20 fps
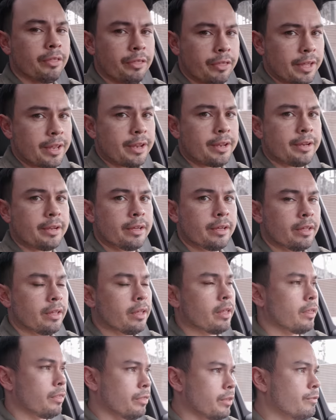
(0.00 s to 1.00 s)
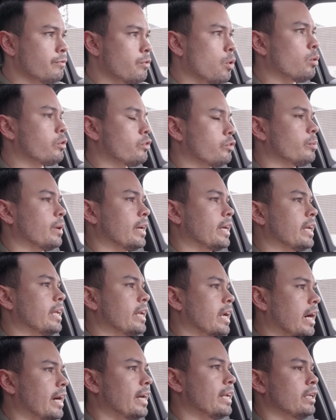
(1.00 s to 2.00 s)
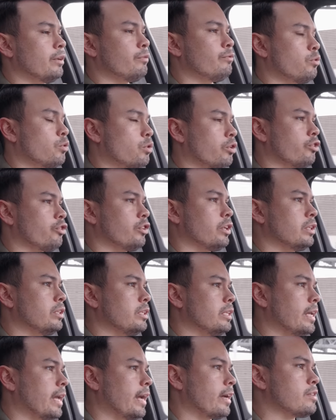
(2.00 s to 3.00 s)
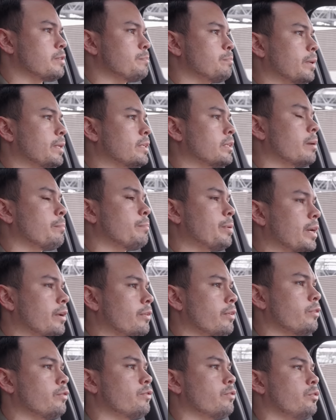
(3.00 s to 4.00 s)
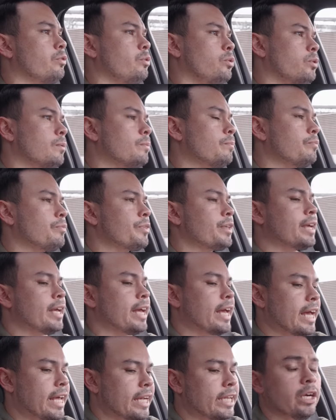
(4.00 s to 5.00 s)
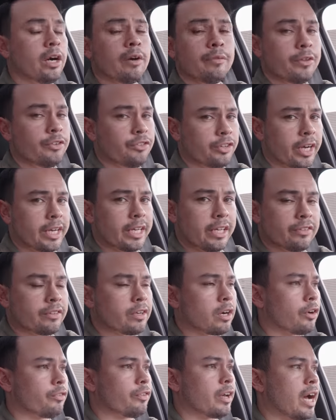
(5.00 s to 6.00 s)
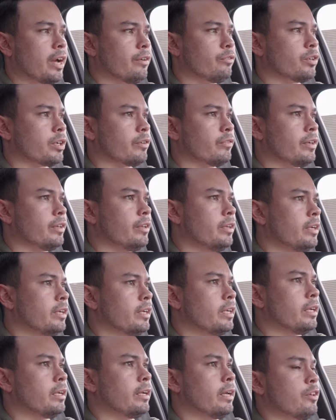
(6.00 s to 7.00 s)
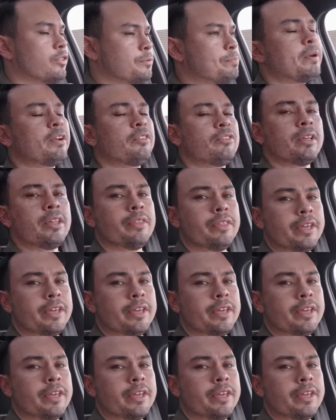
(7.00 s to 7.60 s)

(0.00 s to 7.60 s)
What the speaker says: than the Volkswagen ID.4 GTX. But compare this to any of the Chinese cars I've driven, especially